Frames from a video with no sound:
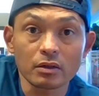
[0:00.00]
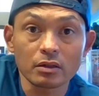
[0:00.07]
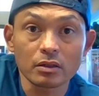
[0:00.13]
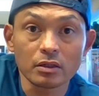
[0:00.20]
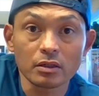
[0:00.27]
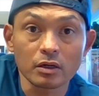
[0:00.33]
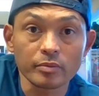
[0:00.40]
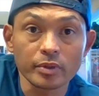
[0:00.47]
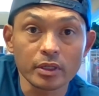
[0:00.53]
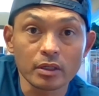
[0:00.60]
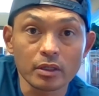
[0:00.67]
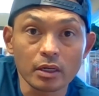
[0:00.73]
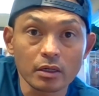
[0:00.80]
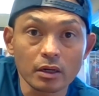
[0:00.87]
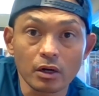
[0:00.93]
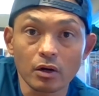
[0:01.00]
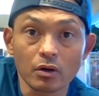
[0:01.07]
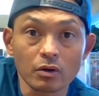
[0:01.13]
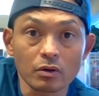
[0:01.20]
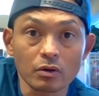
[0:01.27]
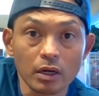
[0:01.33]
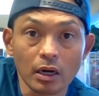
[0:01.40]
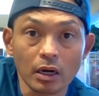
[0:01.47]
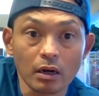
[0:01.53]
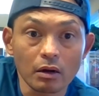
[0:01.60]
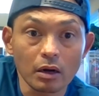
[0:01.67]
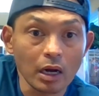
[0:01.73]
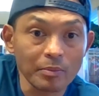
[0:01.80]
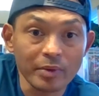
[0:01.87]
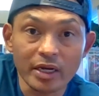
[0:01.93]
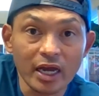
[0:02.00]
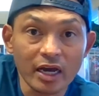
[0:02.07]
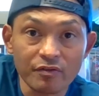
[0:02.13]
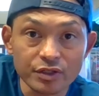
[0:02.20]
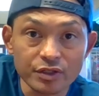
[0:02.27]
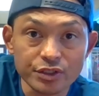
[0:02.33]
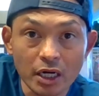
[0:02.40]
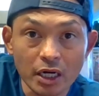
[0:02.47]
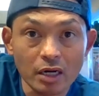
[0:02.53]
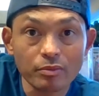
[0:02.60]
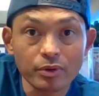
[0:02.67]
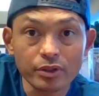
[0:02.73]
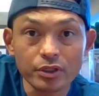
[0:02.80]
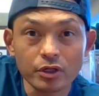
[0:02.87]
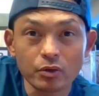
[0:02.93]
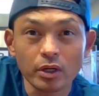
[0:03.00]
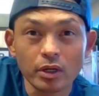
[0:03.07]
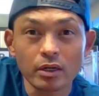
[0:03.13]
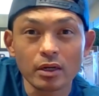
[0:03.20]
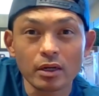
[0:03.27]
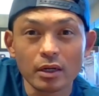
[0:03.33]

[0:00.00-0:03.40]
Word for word: You know, being like, oh, I'm gonna have a job, but you know what?